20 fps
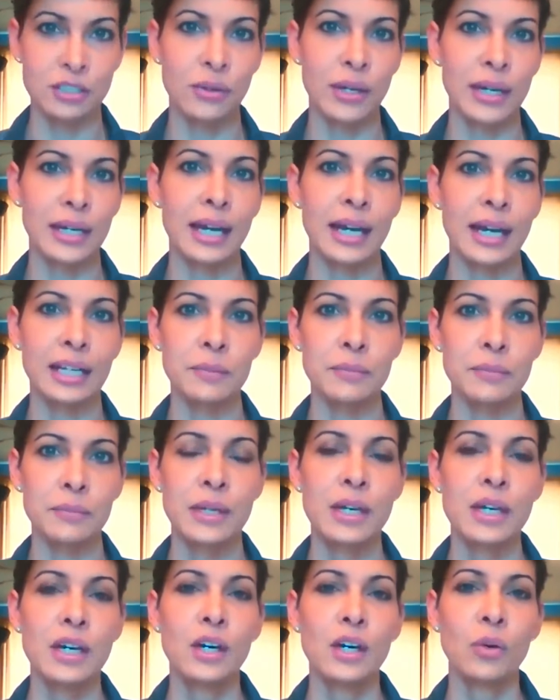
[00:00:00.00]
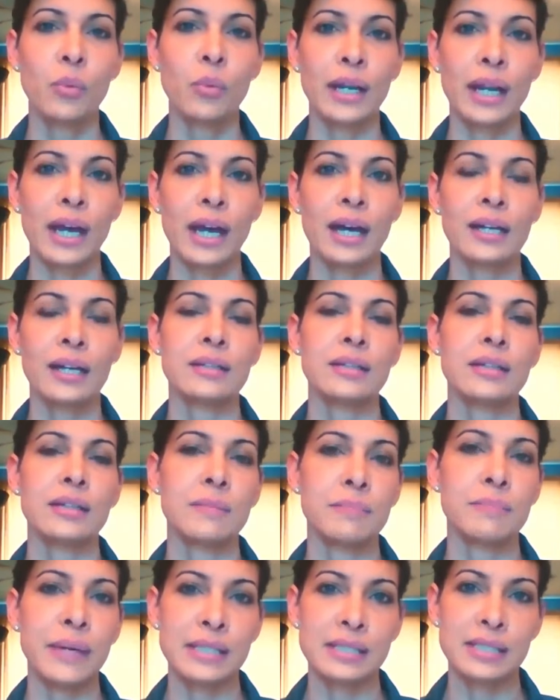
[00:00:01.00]
So I kind of went on,
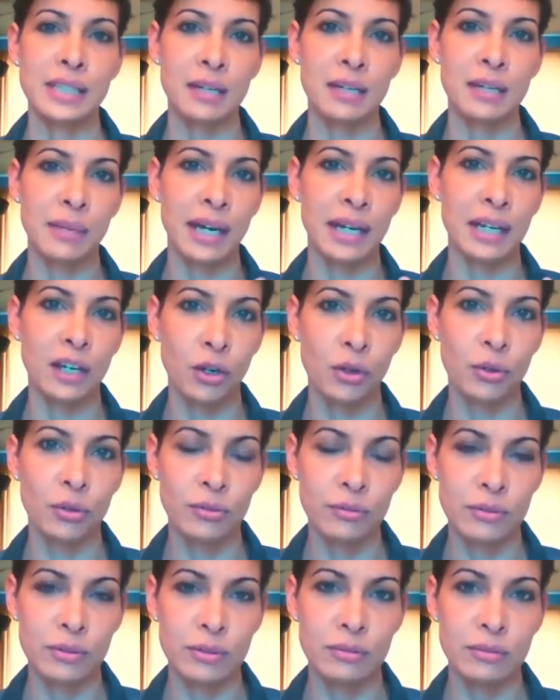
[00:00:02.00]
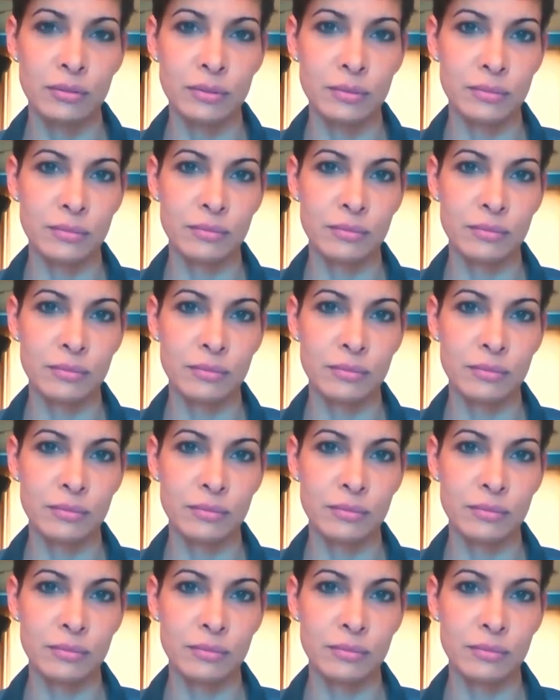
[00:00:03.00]
based on my own